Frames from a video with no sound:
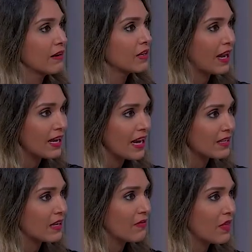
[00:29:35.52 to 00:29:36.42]

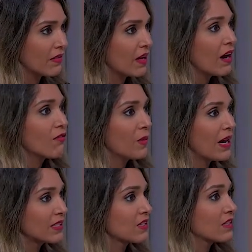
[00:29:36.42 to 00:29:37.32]
The government
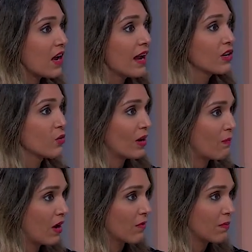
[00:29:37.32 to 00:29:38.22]
has a tight grip
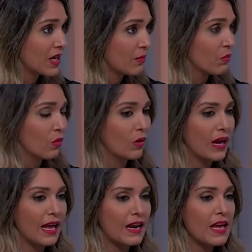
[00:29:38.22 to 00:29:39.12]
on people
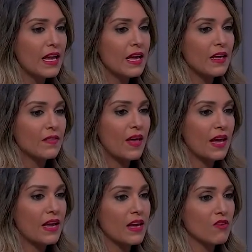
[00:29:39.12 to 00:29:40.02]
and
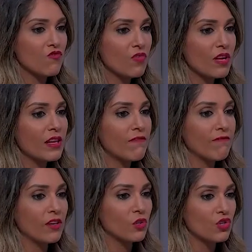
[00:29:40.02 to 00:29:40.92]
they really
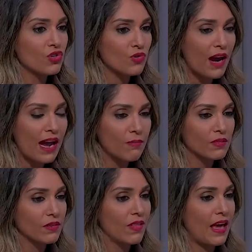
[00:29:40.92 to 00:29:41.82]
feel trapped.
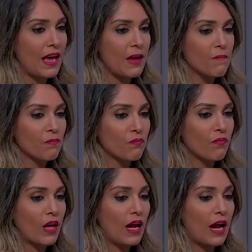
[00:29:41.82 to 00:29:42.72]
They
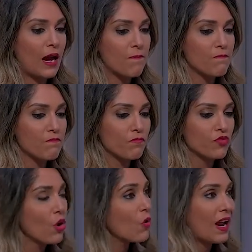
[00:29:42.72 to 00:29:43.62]

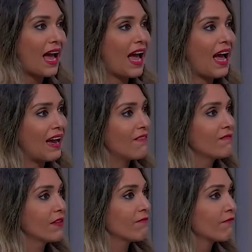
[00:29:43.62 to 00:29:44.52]
don't have
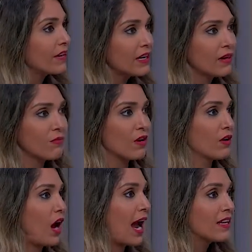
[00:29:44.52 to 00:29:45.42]
the freedom. They're
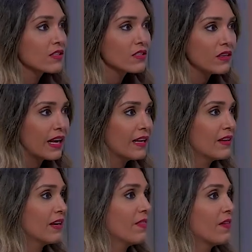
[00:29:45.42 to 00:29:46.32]

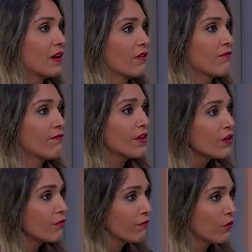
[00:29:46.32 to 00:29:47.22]
isolated. They're
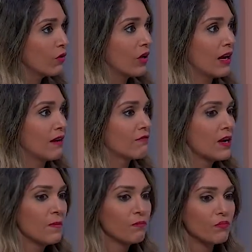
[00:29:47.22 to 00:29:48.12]
fearful of,
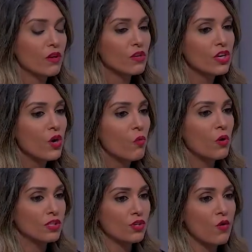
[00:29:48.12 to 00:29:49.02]
you know,
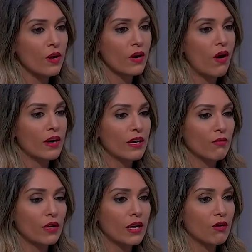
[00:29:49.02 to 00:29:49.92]
what's going on
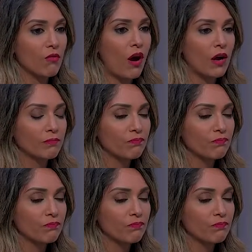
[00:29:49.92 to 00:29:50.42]
in Iran.